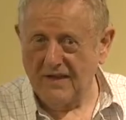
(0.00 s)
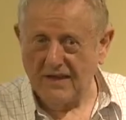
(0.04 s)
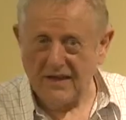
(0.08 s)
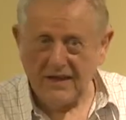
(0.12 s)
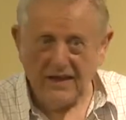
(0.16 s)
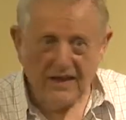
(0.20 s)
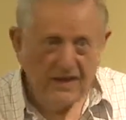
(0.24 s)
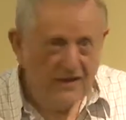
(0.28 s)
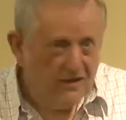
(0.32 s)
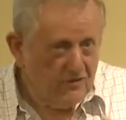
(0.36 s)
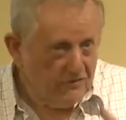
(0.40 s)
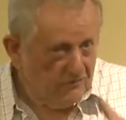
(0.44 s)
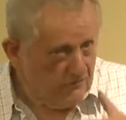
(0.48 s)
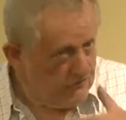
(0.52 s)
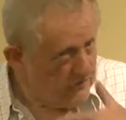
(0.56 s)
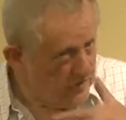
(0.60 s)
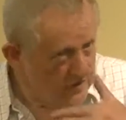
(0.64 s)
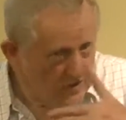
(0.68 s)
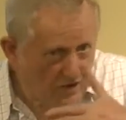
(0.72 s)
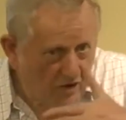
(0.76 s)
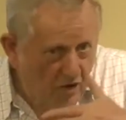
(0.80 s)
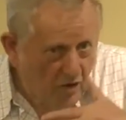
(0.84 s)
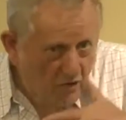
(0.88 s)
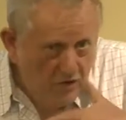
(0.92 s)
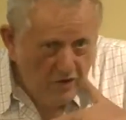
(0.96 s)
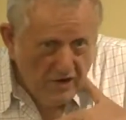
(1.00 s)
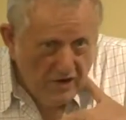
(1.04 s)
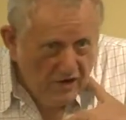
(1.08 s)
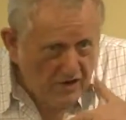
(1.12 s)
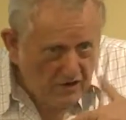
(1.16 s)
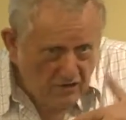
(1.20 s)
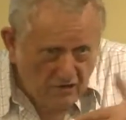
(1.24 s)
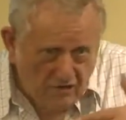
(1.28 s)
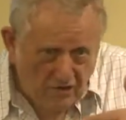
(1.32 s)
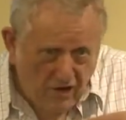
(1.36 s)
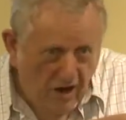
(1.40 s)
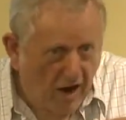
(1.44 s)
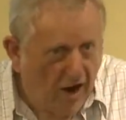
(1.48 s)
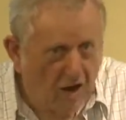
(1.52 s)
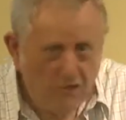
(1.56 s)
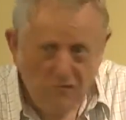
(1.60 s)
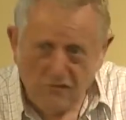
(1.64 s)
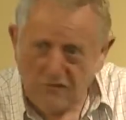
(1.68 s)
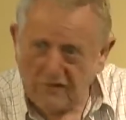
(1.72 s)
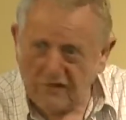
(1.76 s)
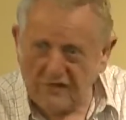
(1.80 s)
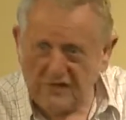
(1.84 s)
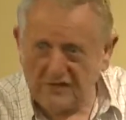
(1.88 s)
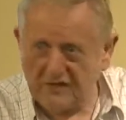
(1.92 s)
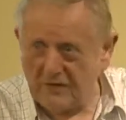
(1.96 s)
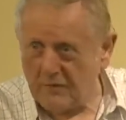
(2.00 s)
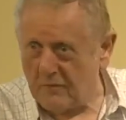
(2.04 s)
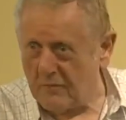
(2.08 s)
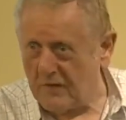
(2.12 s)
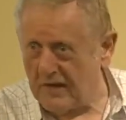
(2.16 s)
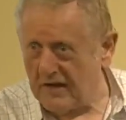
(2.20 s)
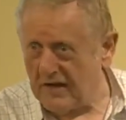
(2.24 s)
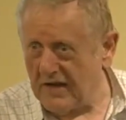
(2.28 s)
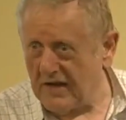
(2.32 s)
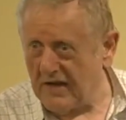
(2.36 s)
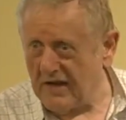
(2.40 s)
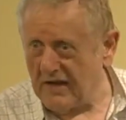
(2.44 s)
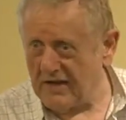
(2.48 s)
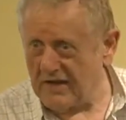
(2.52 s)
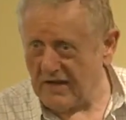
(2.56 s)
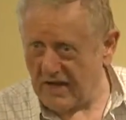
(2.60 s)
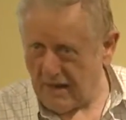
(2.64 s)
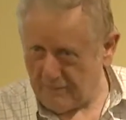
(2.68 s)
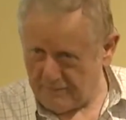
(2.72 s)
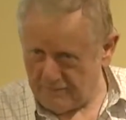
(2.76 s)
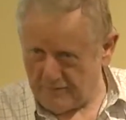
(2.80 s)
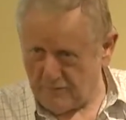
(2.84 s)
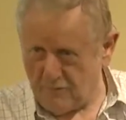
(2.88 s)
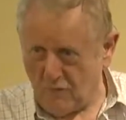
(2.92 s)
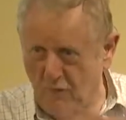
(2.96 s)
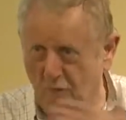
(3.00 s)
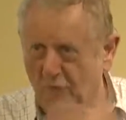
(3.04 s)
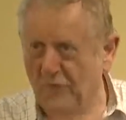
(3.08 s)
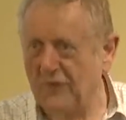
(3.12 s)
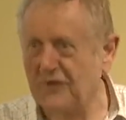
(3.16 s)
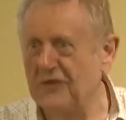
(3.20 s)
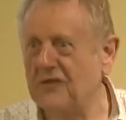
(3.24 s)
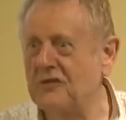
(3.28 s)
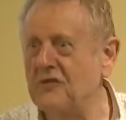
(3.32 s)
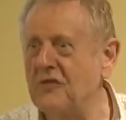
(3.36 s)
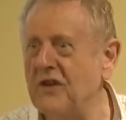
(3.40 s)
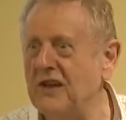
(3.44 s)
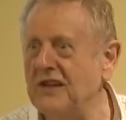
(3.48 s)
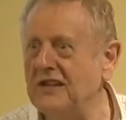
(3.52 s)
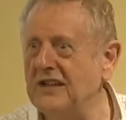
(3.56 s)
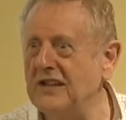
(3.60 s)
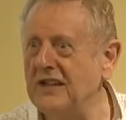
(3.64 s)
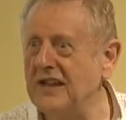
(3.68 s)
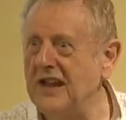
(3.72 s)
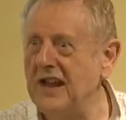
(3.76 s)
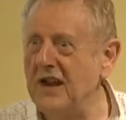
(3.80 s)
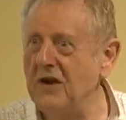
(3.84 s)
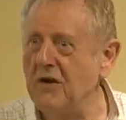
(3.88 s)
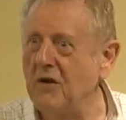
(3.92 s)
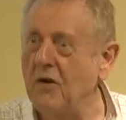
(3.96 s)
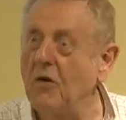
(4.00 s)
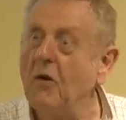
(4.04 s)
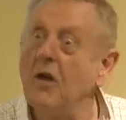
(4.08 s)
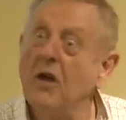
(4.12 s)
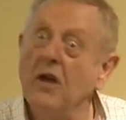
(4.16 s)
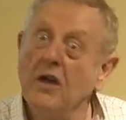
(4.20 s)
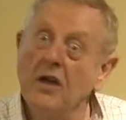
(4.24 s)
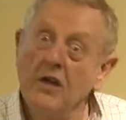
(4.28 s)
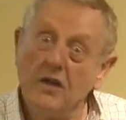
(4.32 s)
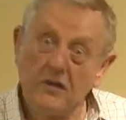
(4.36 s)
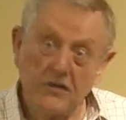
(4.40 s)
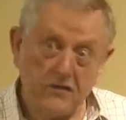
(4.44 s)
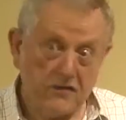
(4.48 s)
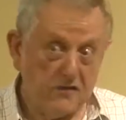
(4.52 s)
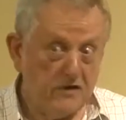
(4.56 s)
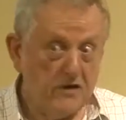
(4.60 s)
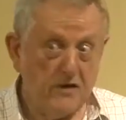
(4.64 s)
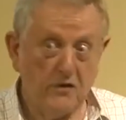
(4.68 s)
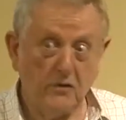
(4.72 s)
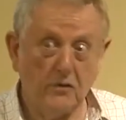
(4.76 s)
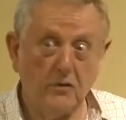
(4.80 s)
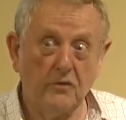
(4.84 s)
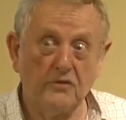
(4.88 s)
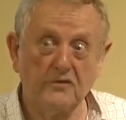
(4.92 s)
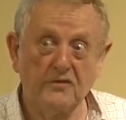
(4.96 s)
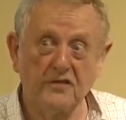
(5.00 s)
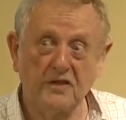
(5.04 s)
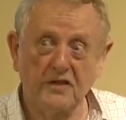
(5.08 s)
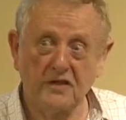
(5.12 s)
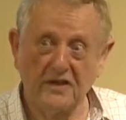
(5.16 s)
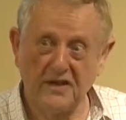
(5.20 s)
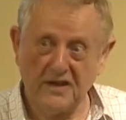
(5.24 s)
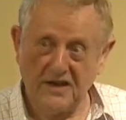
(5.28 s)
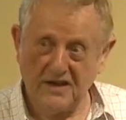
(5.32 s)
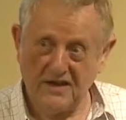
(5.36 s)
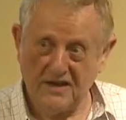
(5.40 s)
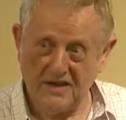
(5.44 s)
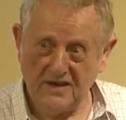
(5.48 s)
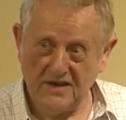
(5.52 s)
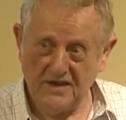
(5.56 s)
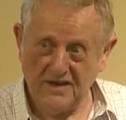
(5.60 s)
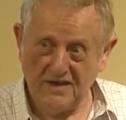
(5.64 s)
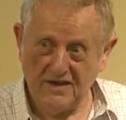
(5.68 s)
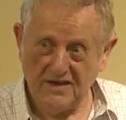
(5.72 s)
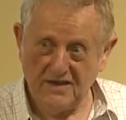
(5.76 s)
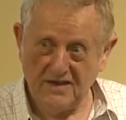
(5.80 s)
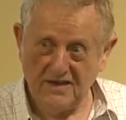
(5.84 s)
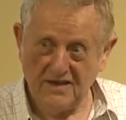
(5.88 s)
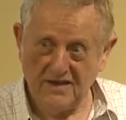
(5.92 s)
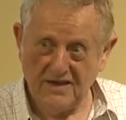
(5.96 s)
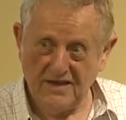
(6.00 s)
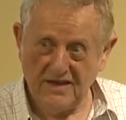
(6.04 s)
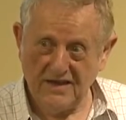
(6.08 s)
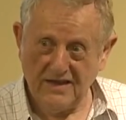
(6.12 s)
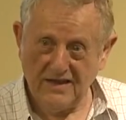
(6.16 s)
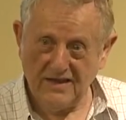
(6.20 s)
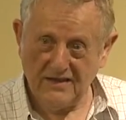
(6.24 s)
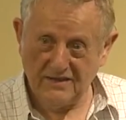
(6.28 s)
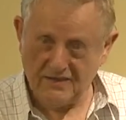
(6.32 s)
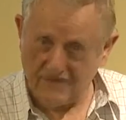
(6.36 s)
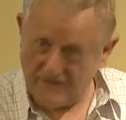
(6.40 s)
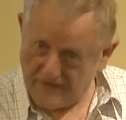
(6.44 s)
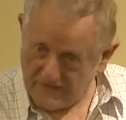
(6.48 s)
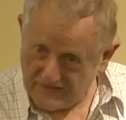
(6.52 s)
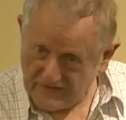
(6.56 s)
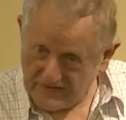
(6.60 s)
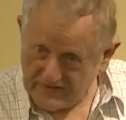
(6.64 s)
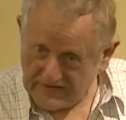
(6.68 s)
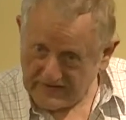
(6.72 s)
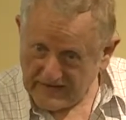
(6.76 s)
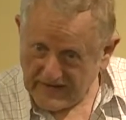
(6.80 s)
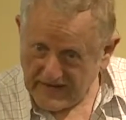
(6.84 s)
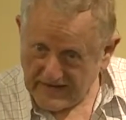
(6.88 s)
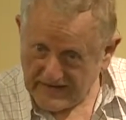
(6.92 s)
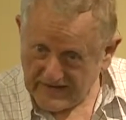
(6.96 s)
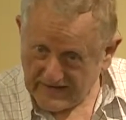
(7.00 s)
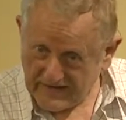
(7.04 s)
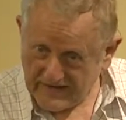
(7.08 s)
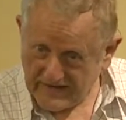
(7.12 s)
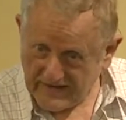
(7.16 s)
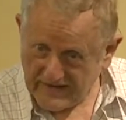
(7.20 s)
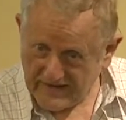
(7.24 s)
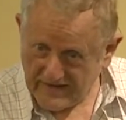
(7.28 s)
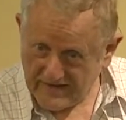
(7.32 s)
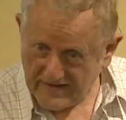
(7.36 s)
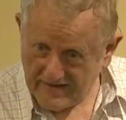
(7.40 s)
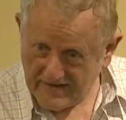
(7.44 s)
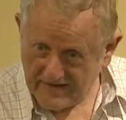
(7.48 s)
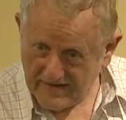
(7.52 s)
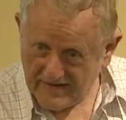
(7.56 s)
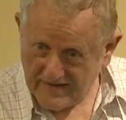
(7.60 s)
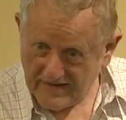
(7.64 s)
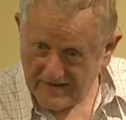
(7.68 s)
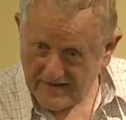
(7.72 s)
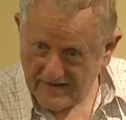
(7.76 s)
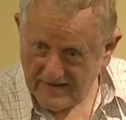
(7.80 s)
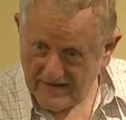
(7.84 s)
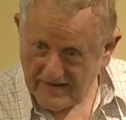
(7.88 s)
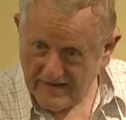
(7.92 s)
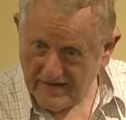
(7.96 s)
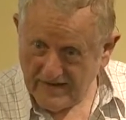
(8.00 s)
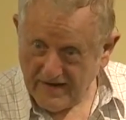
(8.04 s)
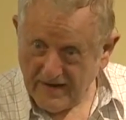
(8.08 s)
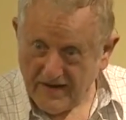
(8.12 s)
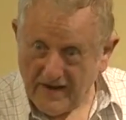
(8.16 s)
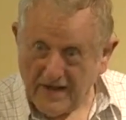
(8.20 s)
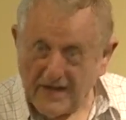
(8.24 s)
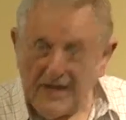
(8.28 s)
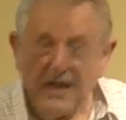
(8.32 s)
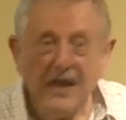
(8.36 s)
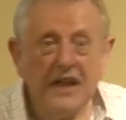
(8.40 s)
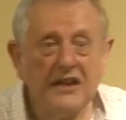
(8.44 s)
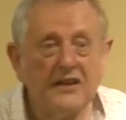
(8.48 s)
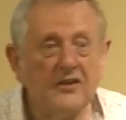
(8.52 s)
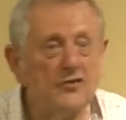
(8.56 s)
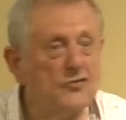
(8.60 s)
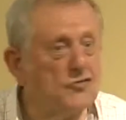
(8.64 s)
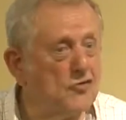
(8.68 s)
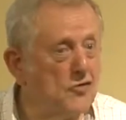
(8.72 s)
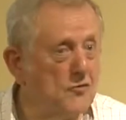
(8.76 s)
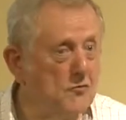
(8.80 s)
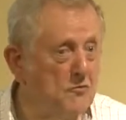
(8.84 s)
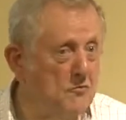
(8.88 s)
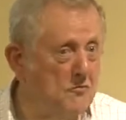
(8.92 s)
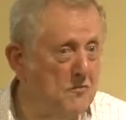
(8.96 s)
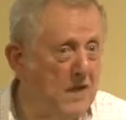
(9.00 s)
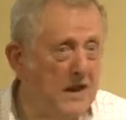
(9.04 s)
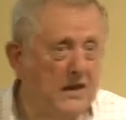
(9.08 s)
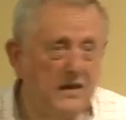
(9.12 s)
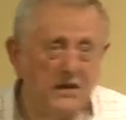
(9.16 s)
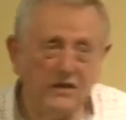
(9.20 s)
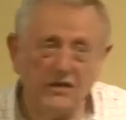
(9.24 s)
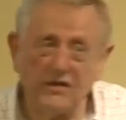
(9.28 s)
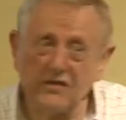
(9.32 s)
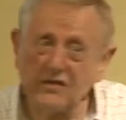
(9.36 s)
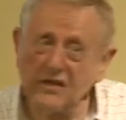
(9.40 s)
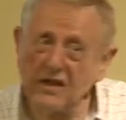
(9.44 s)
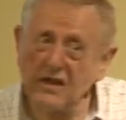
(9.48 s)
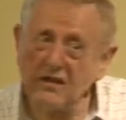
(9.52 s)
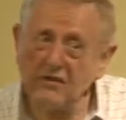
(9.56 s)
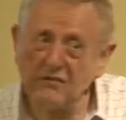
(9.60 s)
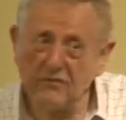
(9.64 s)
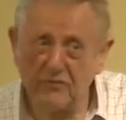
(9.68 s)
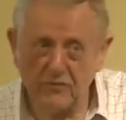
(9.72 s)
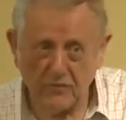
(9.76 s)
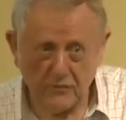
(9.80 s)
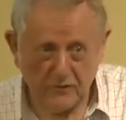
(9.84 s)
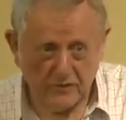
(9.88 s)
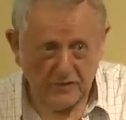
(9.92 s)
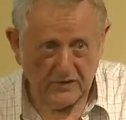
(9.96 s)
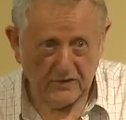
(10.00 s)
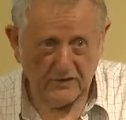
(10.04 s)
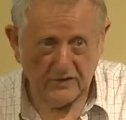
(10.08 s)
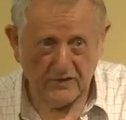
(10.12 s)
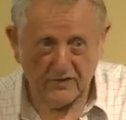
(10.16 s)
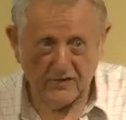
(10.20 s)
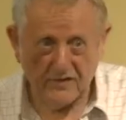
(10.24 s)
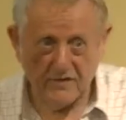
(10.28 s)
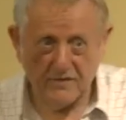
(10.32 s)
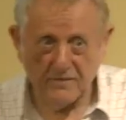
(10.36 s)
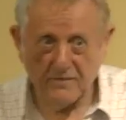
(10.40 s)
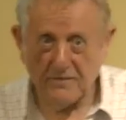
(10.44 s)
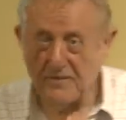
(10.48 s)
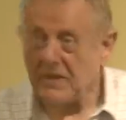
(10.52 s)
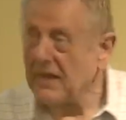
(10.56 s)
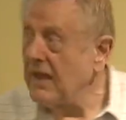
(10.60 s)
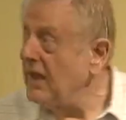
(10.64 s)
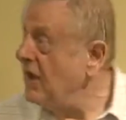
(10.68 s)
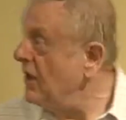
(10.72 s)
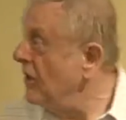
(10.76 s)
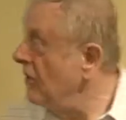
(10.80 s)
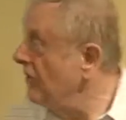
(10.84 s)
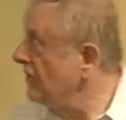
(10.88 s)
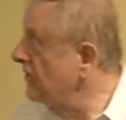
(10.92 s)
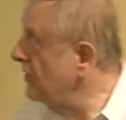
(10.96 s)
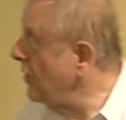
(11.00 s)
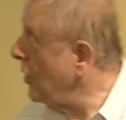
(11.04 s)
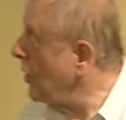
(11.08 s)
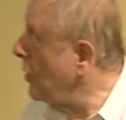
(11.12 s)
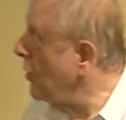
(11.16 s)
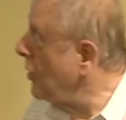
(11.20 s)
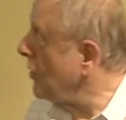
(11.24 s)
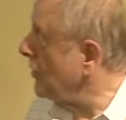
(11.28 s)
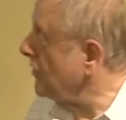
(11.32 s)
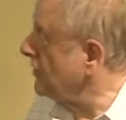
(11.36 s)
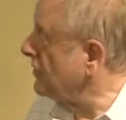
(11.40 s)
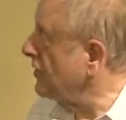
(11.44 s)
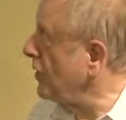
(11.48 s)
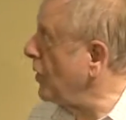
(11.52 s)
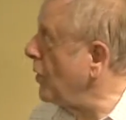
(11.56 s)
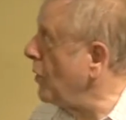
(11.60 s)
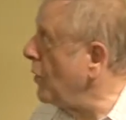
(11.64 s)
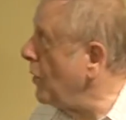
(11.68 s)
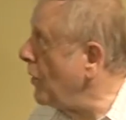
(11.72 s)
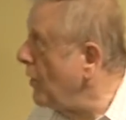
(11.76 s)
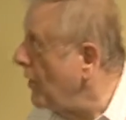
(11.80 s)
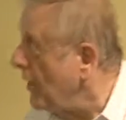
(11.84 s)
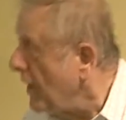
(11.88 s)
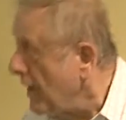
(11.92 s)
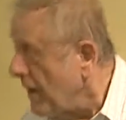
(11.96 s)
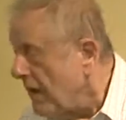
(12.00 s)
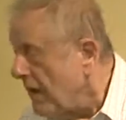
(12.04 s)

He and you know he encouraged them and he kept them on the straight and narrow theologically. you understand? He had a tremendous influence. So, so